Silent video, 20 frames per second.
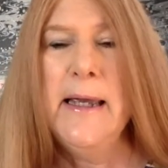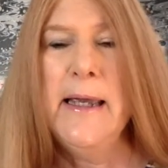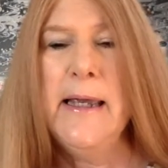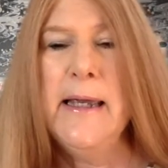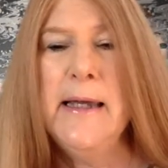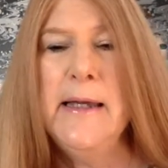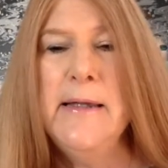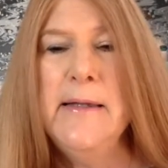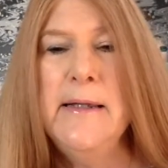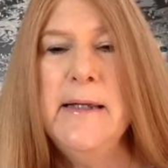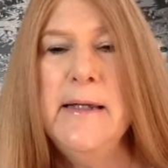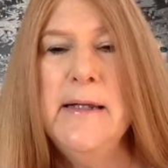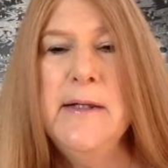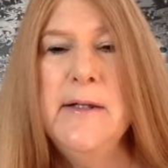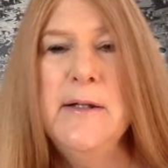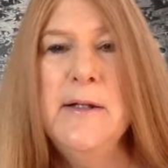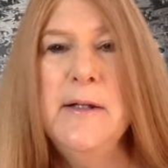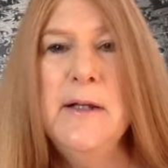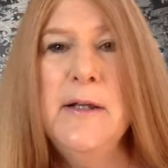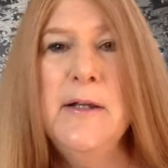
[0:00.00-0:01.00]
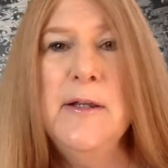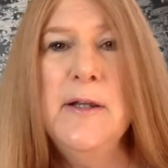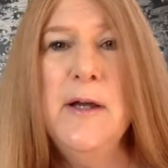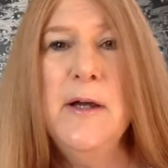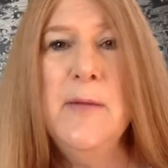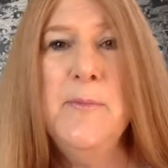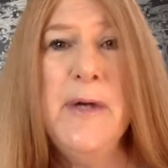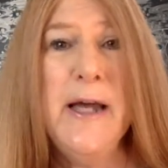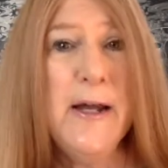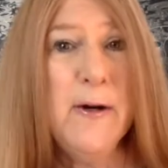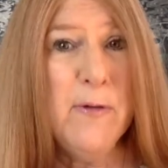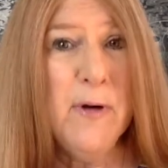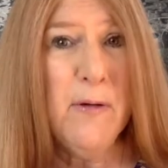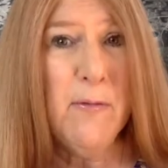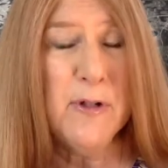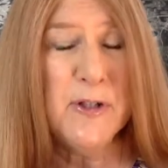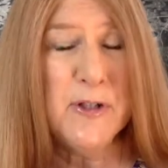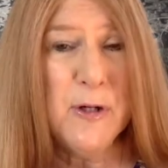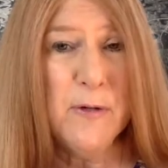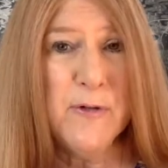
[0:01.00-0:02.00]
And then the battery
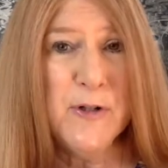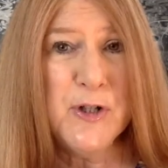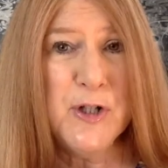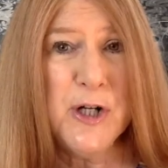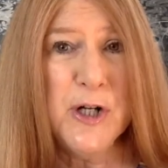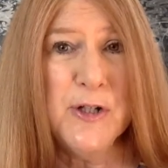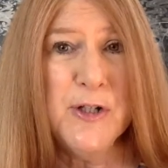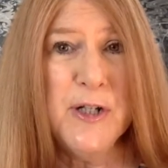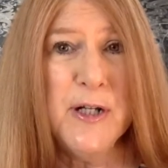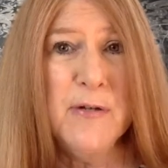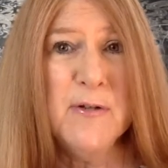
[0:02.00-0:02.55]
was overcharging.